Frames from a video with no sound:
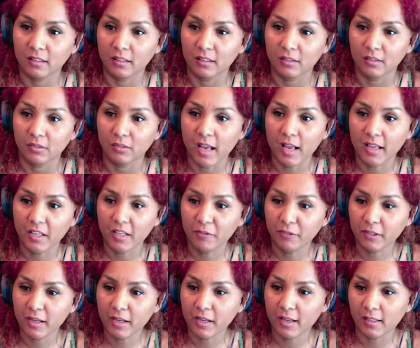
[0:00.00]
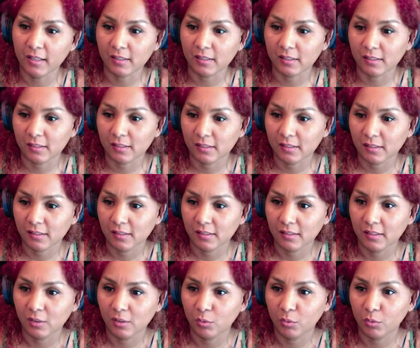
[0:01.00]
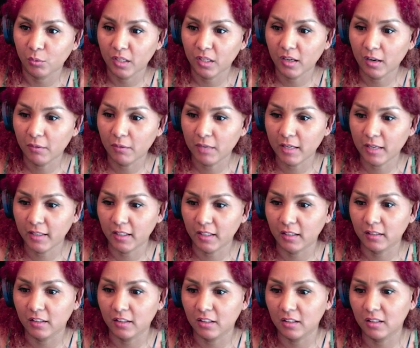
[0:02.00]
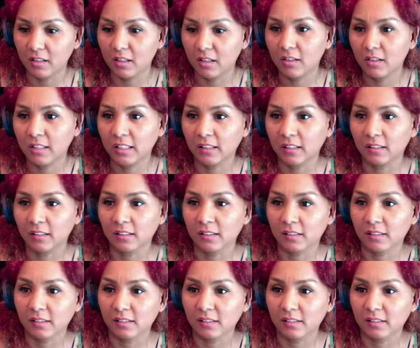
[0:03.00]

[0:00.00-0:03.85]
Ready for us. We are ready, Dionis.